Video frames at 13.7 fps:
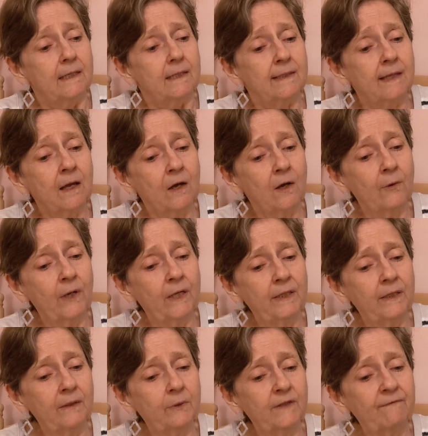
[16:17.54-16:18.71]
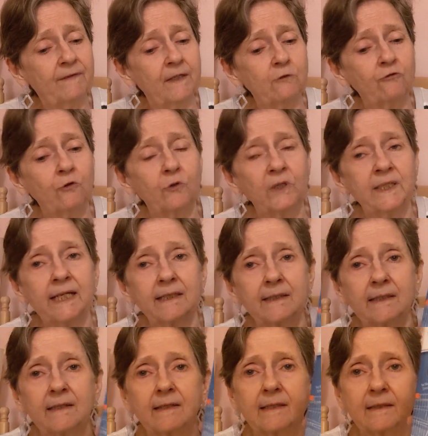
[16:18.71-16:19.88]
So, with Velcro
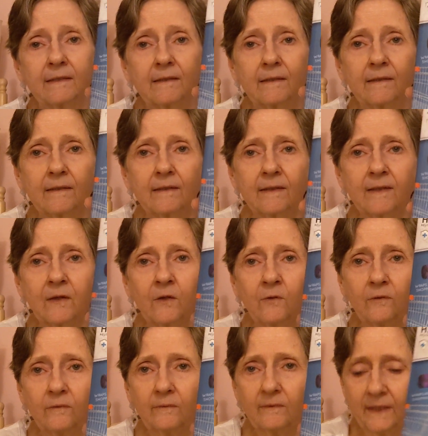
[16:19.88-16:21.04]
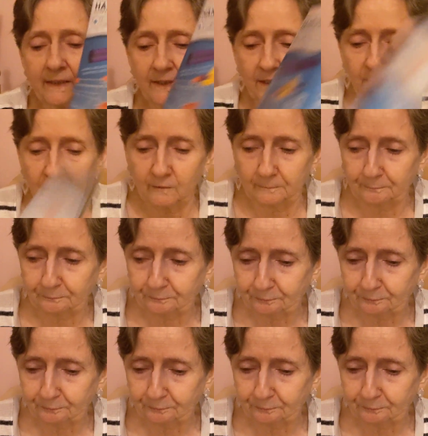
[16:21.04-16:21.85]
connectors. So, there you go.